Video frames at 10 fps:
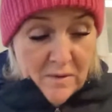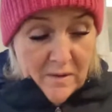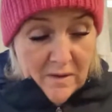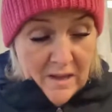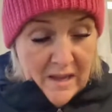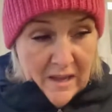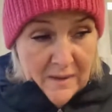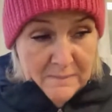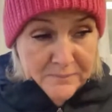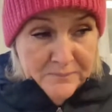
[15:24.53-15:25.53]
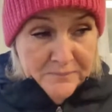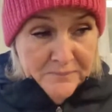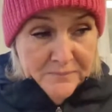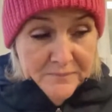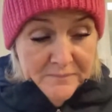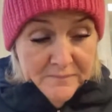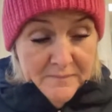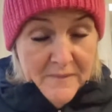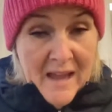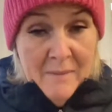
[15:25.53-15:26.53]
I'm
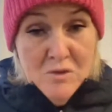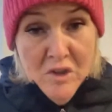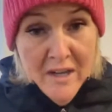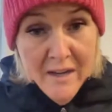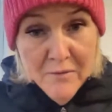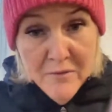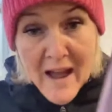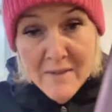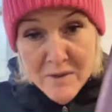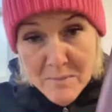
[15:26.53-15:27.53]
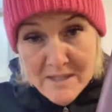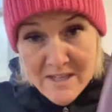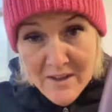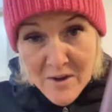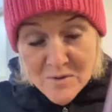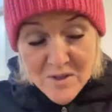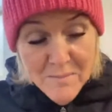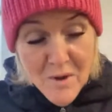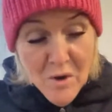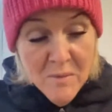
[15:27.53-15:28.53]
drinking 5 and a bit of those at the
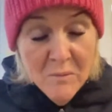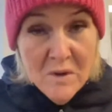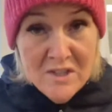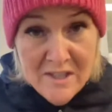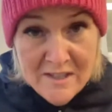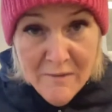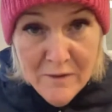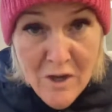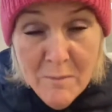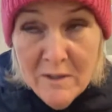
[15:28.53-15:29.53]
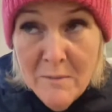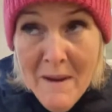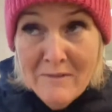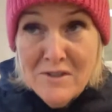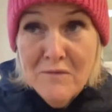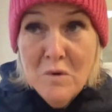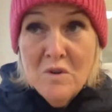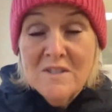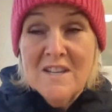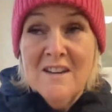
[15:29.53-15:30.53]
moment, which is a phenomenal amount of
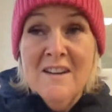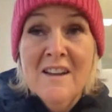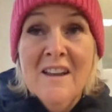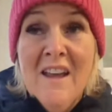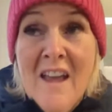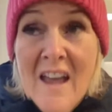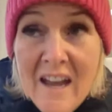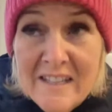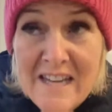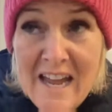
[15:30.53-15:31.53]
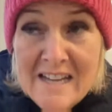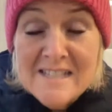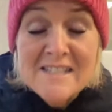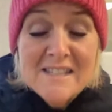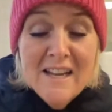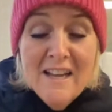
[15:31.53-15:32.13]
water. And yes,